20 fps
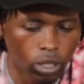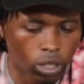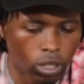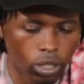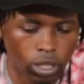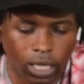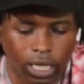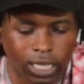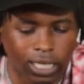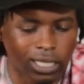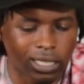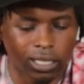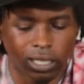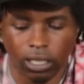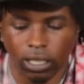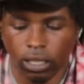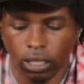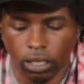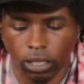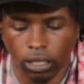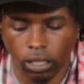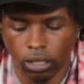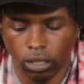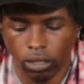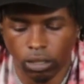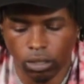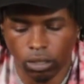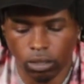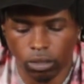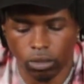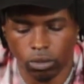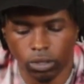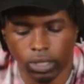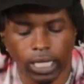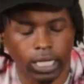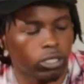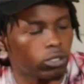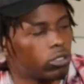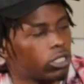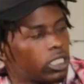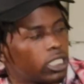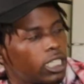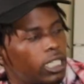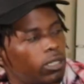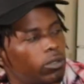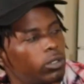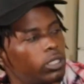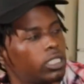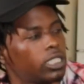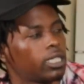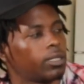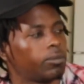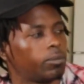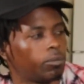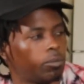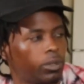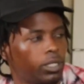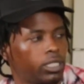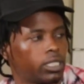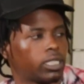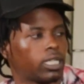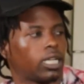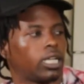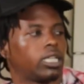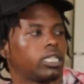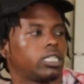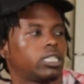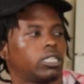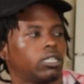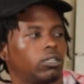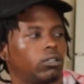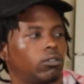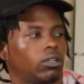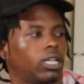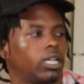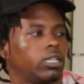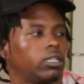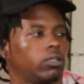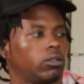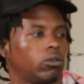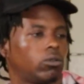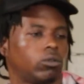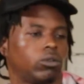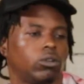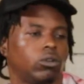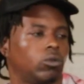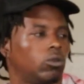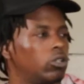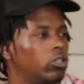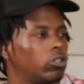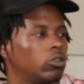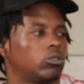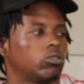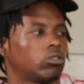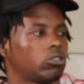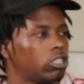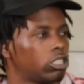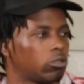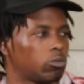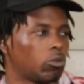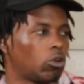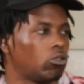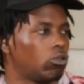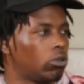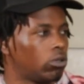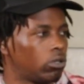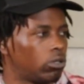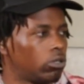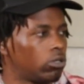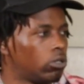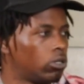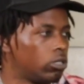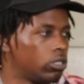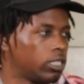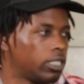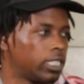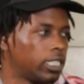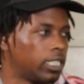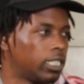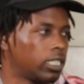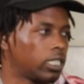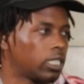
Like you said, we just be to ourselves. Like, we don't want no smoke, you know what I'm saying?